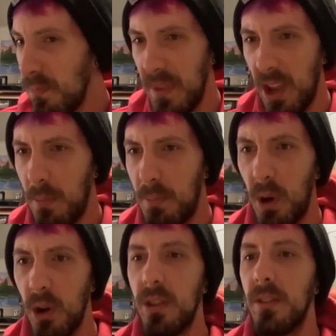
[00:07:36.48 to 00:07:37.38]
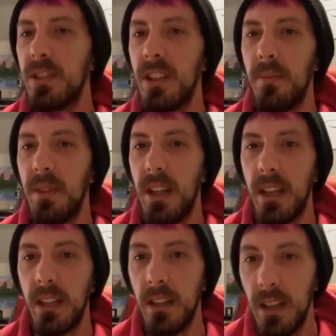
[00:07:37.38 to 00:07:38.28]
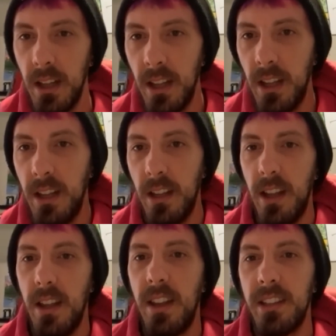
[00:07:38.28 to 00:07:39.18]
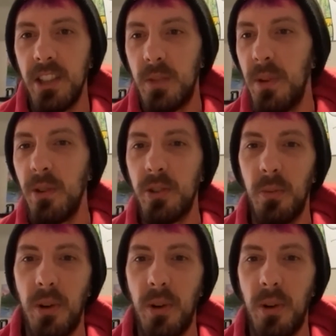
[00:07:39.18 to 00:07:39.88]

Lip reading: a birth of something. And that's a spiritual